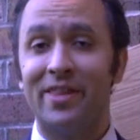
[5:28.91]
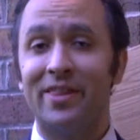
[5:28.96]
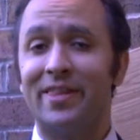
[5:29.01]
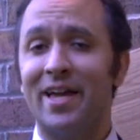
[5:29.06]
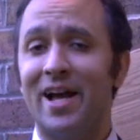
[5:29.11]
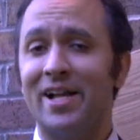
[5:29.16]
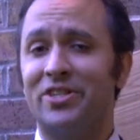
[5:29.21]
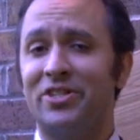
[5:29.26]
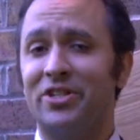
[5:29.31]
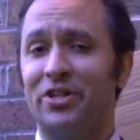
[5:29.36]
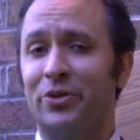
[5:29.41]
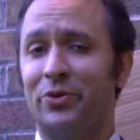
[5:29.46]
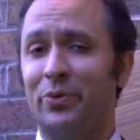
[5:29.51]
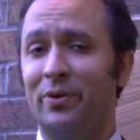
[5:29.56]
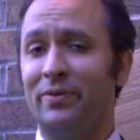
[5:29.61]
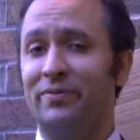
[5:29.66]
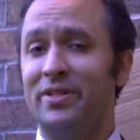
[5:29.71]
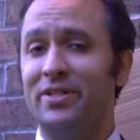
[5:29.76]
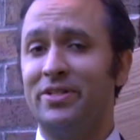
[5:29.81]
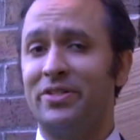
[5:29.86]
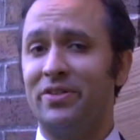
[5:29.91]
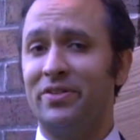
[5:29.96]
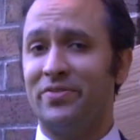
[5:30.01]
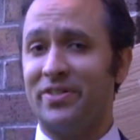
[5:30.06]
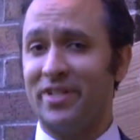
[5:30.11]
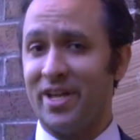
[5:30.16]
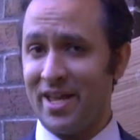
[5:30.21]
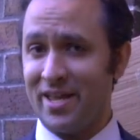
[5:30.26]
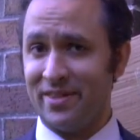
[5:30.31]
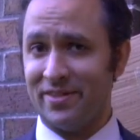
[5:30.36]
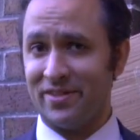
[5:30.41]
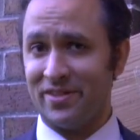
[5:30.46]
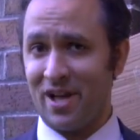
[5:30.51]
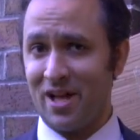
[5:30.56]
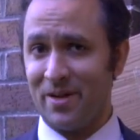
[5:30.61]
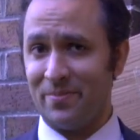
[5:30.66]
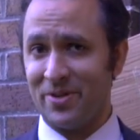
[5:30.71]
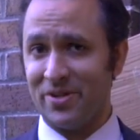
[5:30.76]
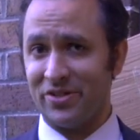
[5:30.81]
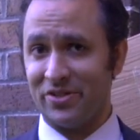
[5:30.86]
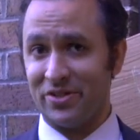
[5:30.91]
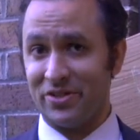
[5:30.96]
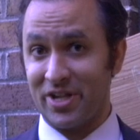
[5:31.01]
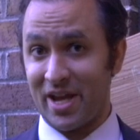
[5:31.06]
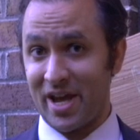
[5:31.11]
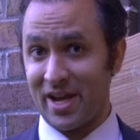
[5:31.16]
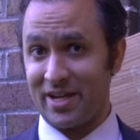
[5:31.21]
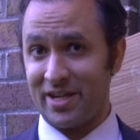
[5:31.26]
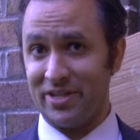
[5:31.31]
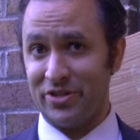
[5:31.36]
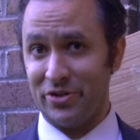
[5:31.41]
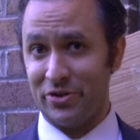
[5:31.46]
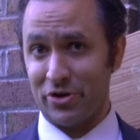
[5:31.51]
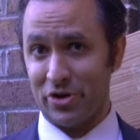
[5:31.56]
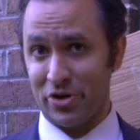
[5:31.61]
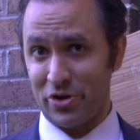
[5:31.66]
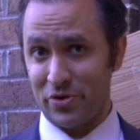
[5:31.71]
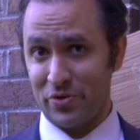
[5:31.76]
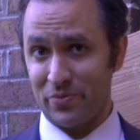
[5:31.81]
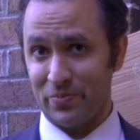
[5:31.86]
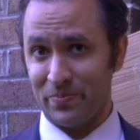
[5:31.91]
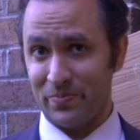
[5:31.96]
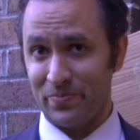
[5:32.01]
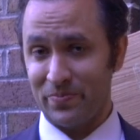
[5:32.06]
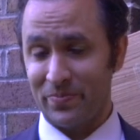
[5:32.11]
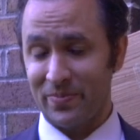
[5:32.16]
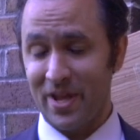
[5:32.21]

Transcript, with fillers: That's the equivalent of 10 zombies attacking your home.